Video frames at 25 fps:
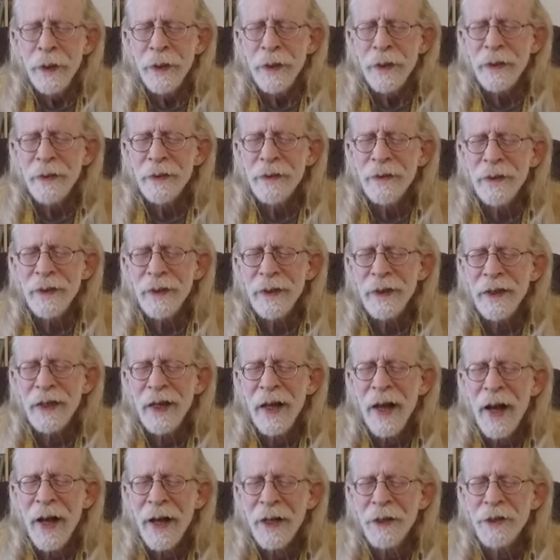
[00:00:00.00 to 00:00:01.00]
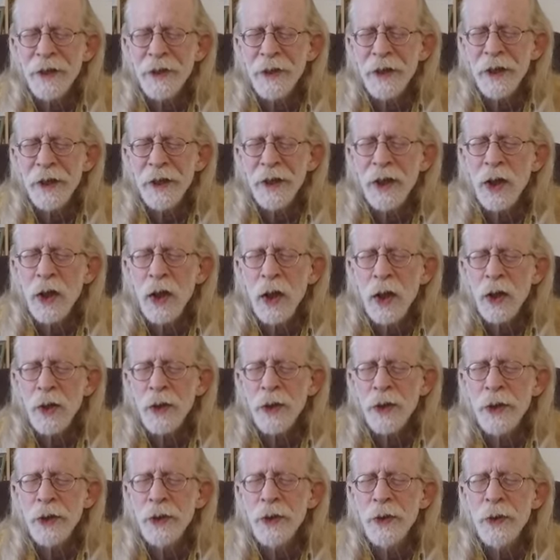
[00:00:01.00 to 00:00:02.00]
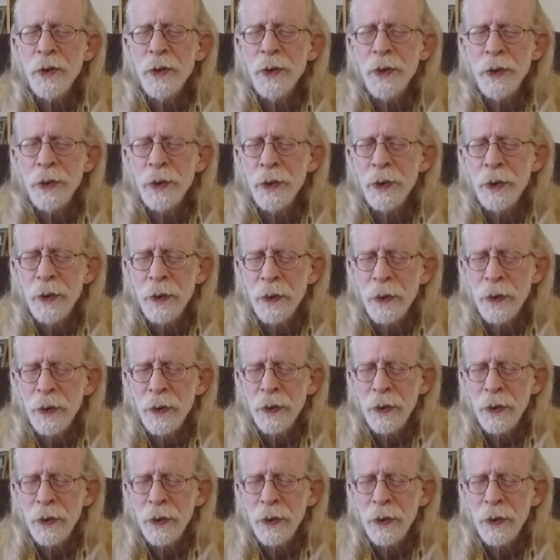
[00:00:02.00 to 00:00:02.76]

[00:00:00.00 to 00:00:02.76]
is it latching onto you?